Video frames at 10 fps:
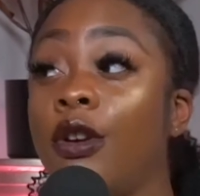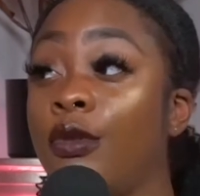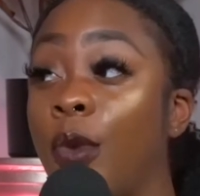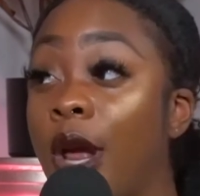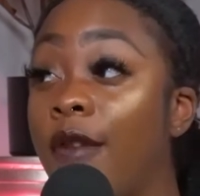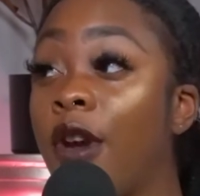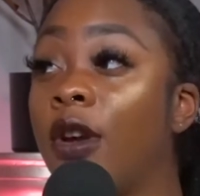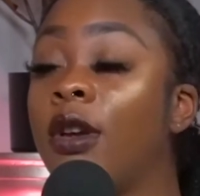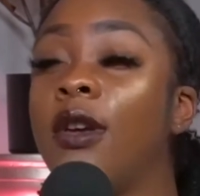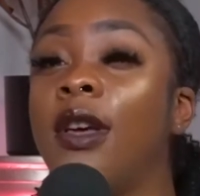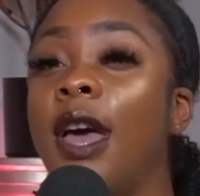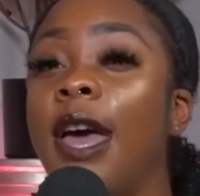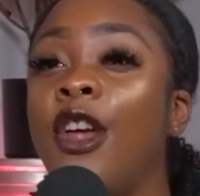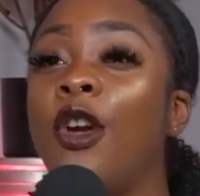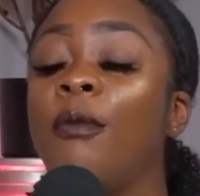whatever.
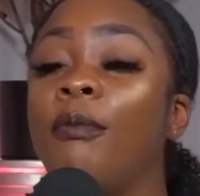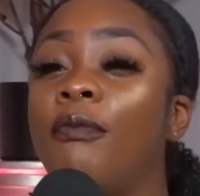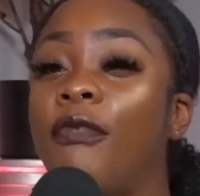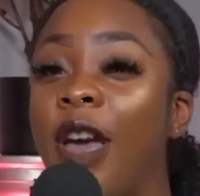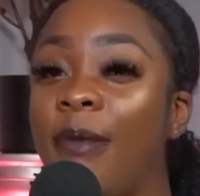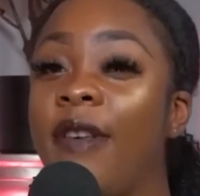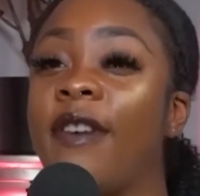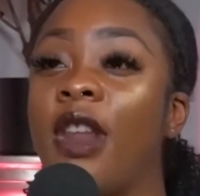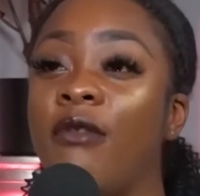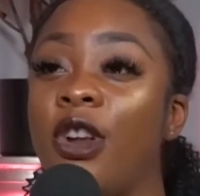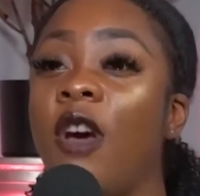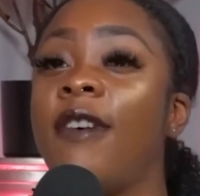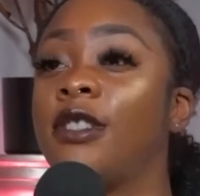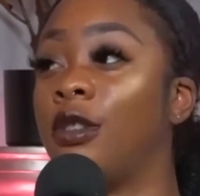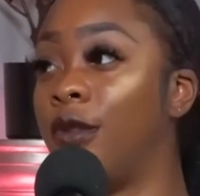And her family have kind of written off
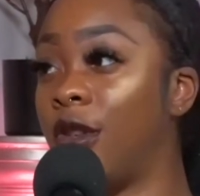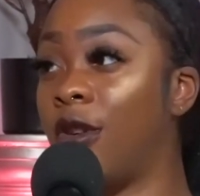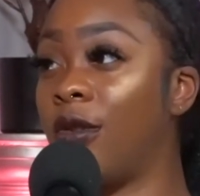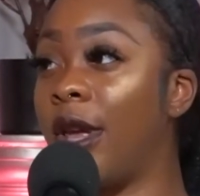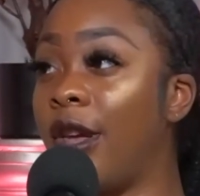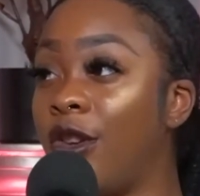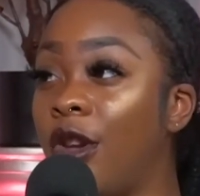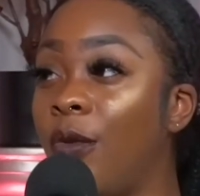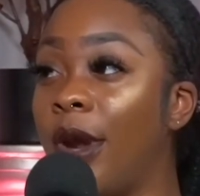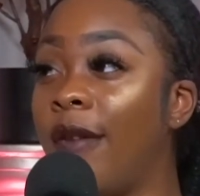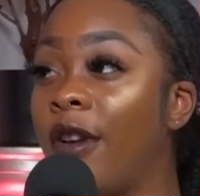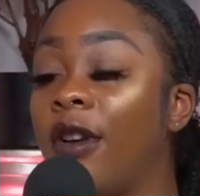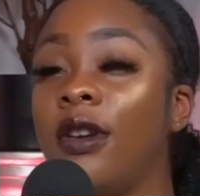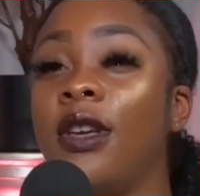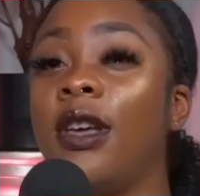as a loser, like, whatever.
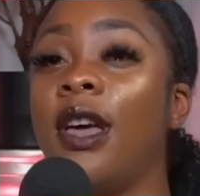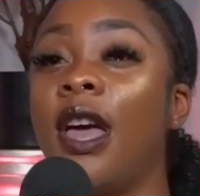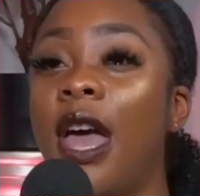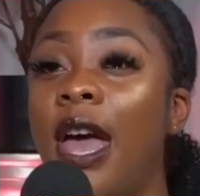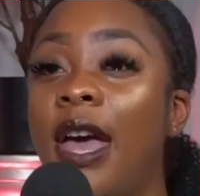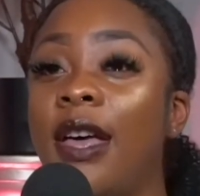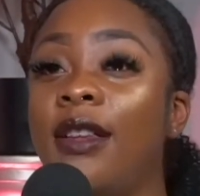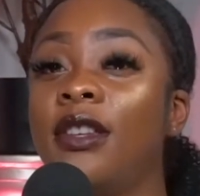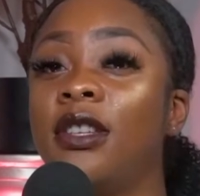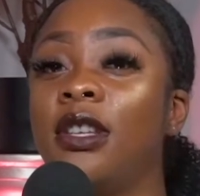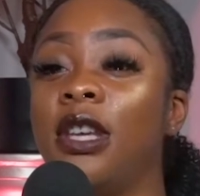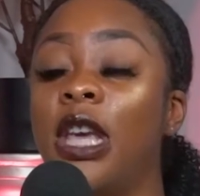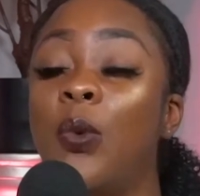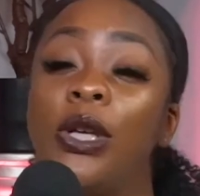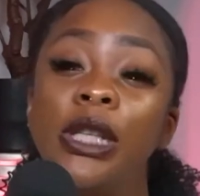And
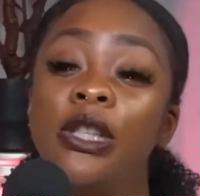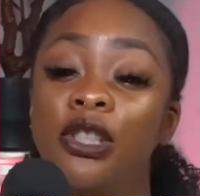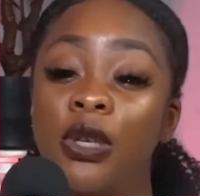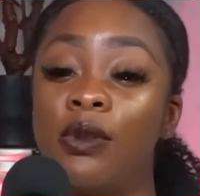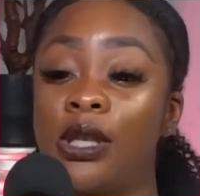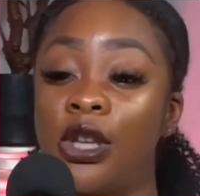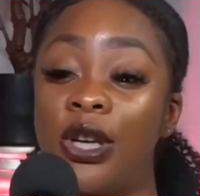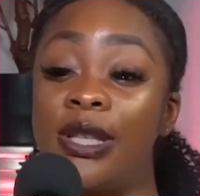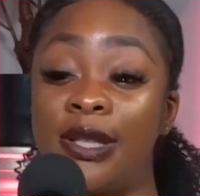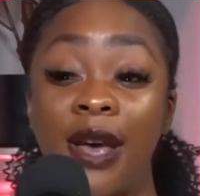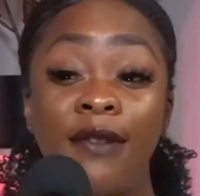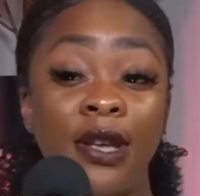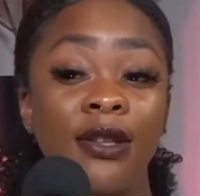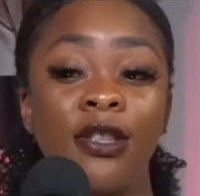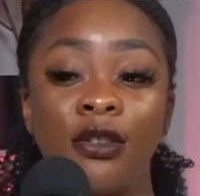it wasn't until she was
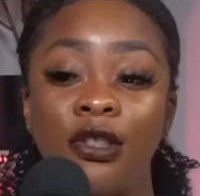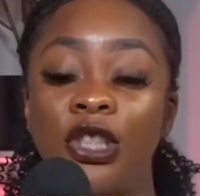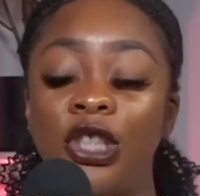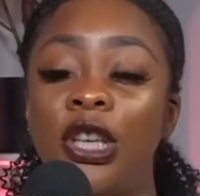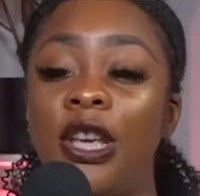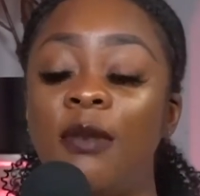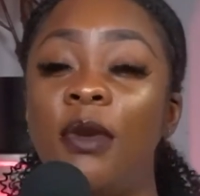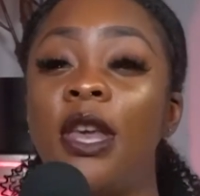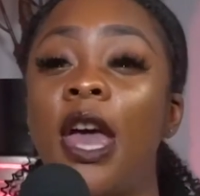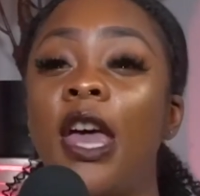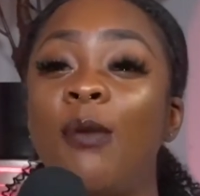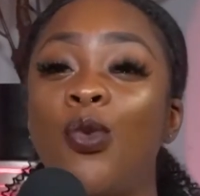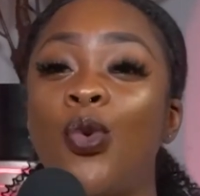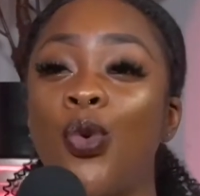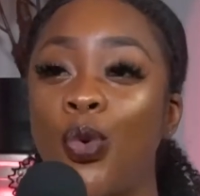37 till she
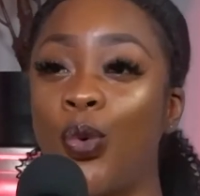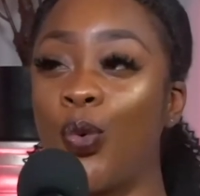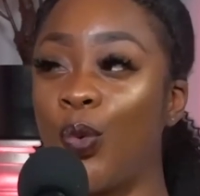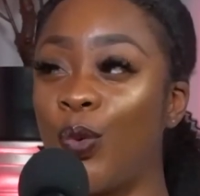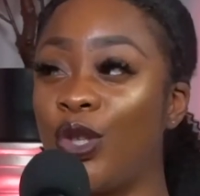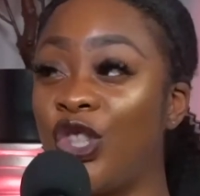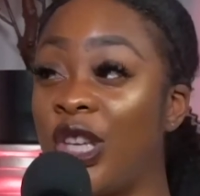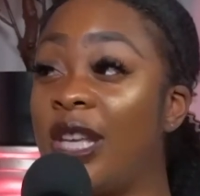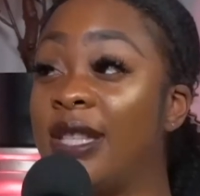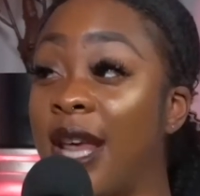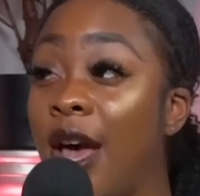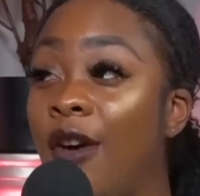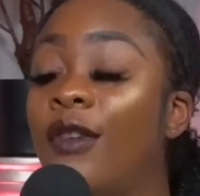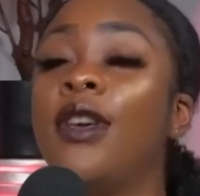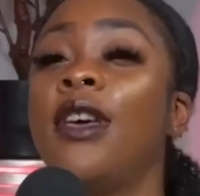became who she is
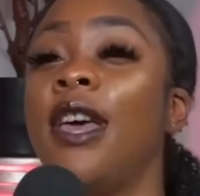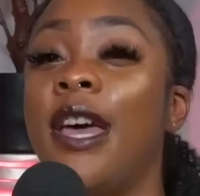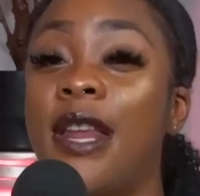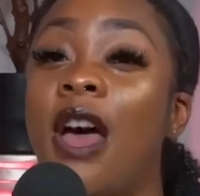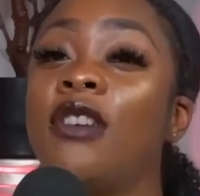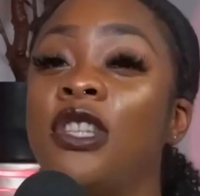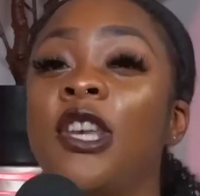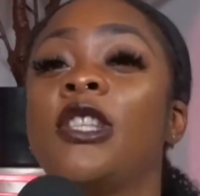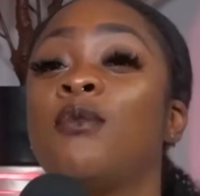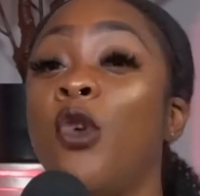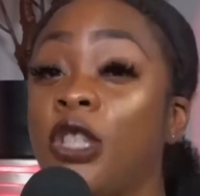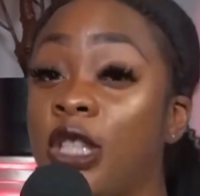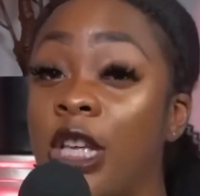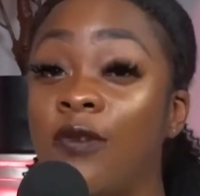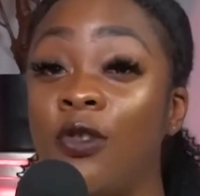now. And now she is more
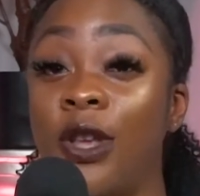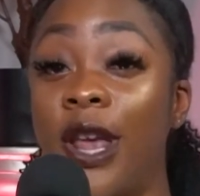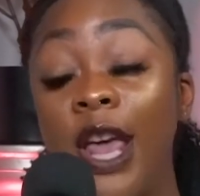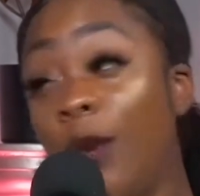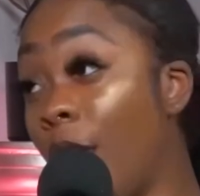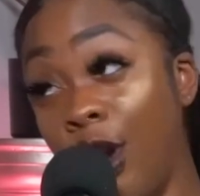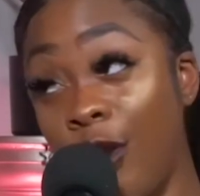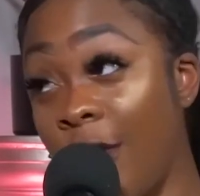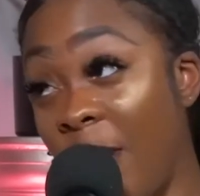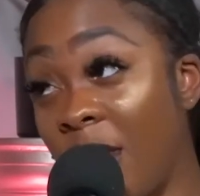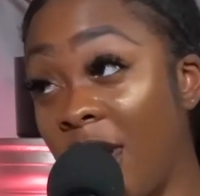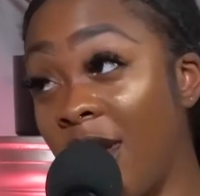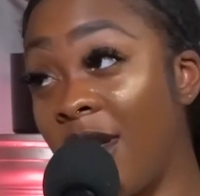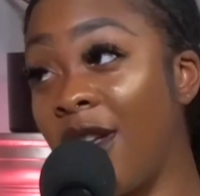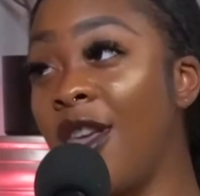successful than anyone in her
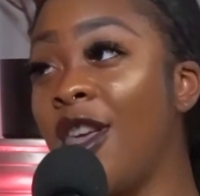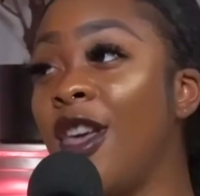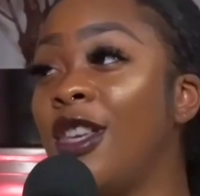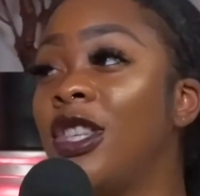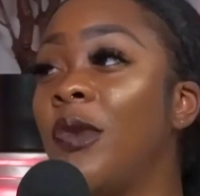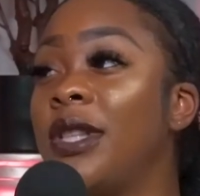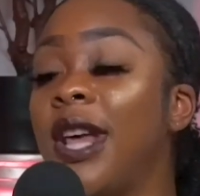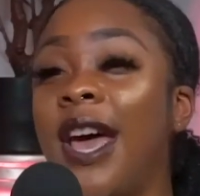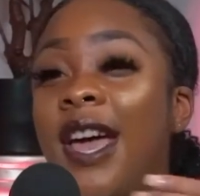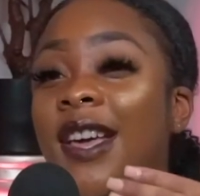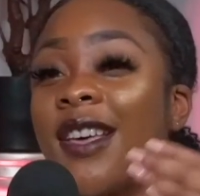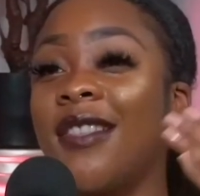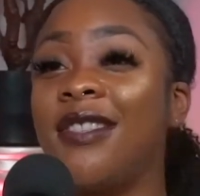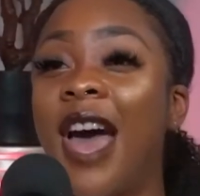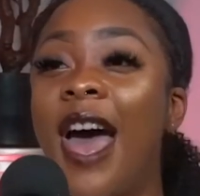family. So it's like
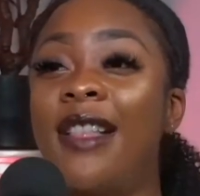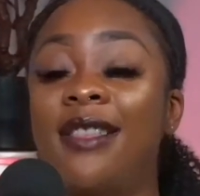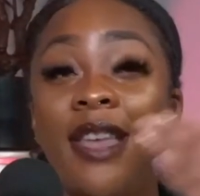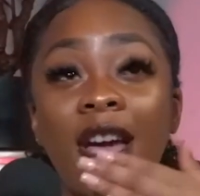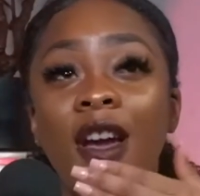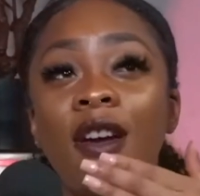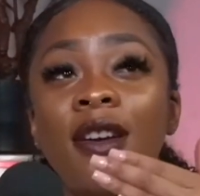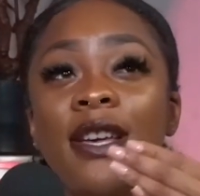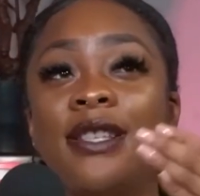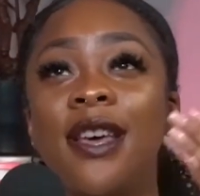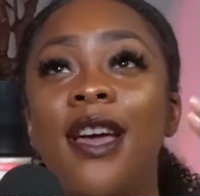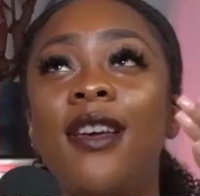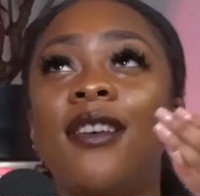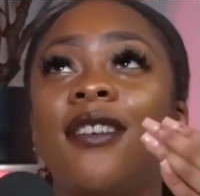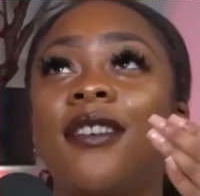that there is
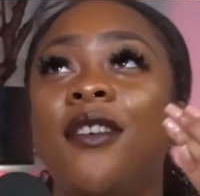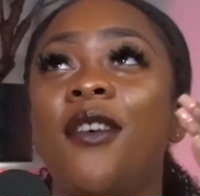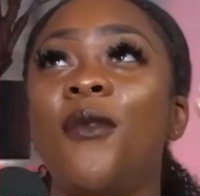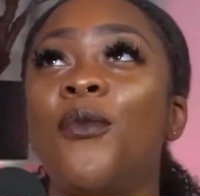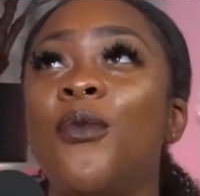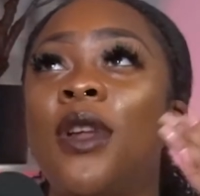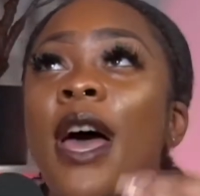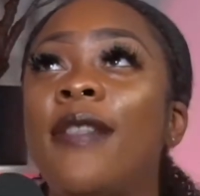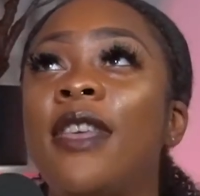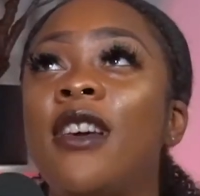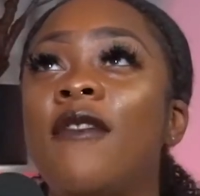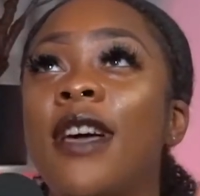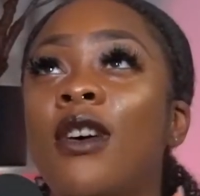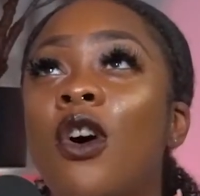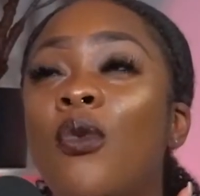like, when I think of
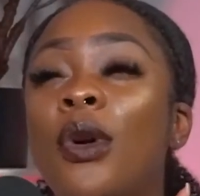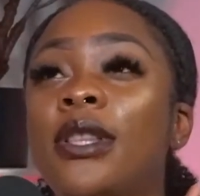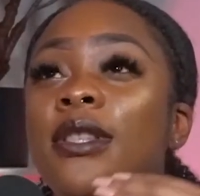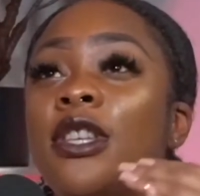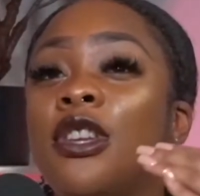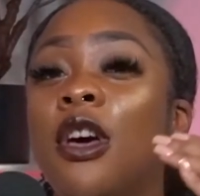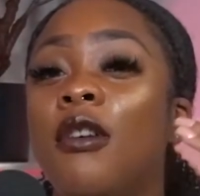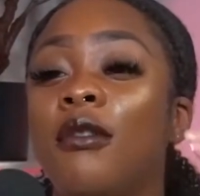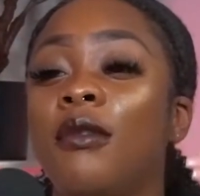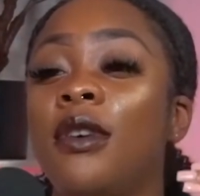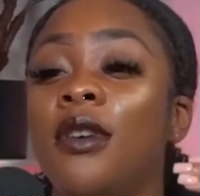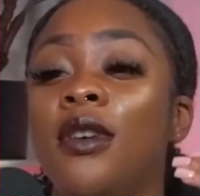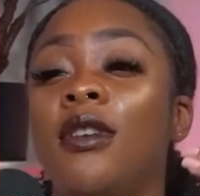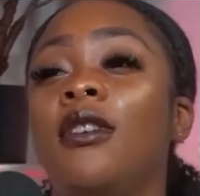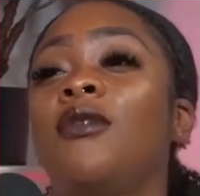like, oh, what's,
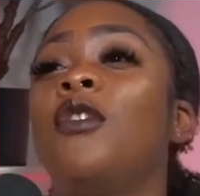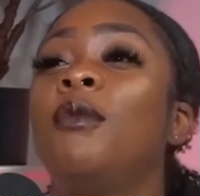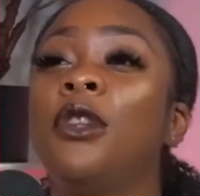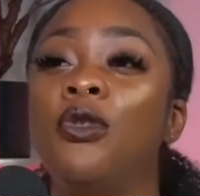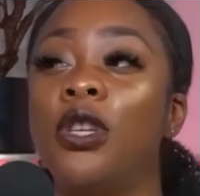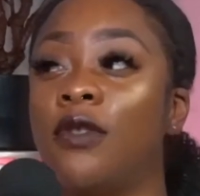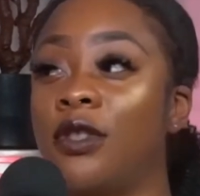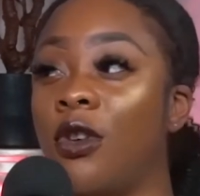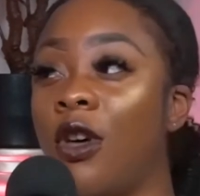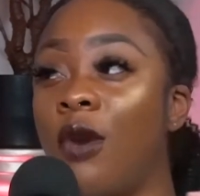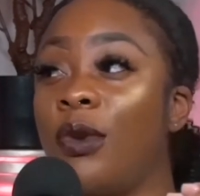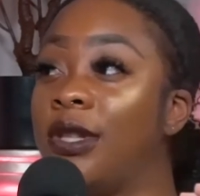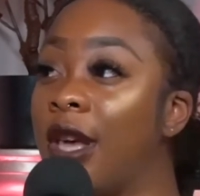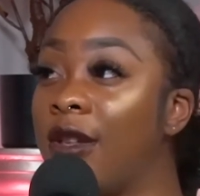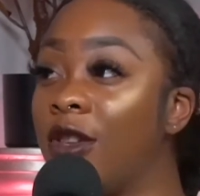we've been doing this for so long. What's
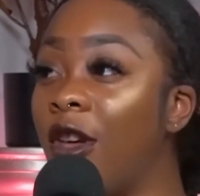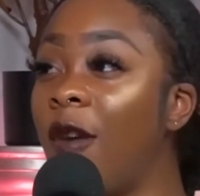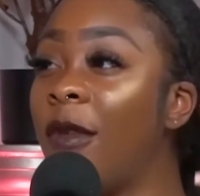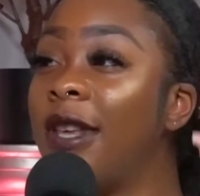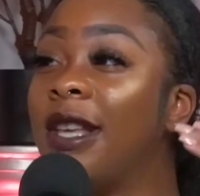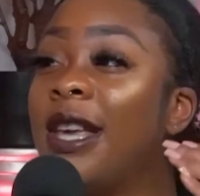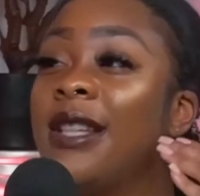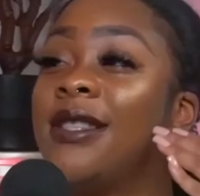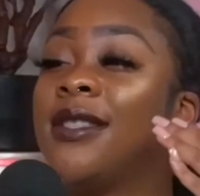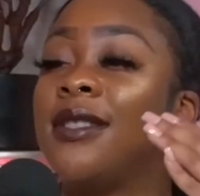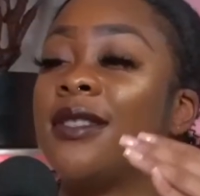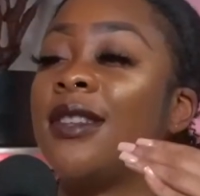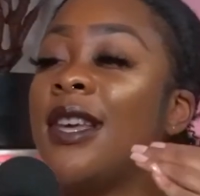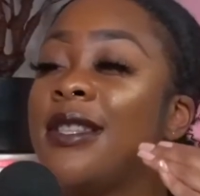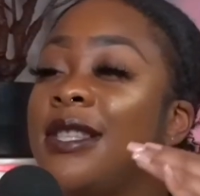taking so long? But like, it's
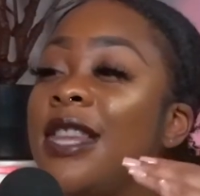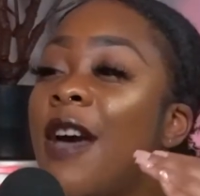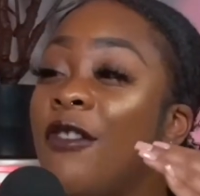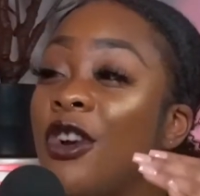never